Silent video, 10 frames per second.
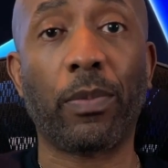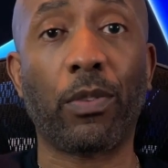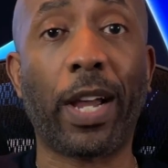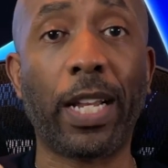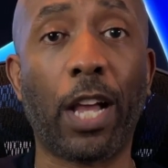
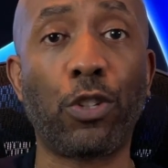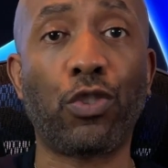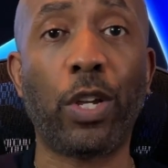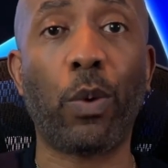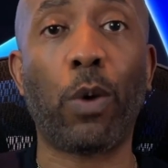Right now,
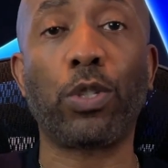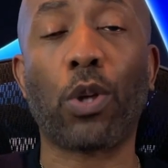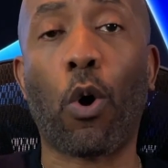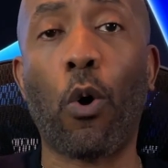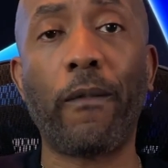streetwear was
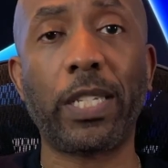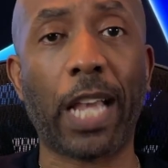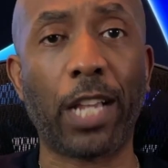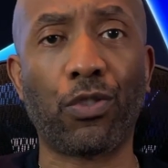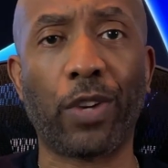
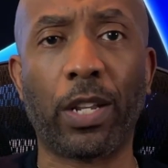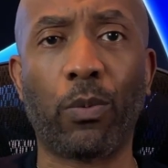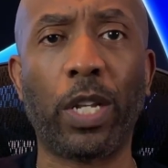oversaturated.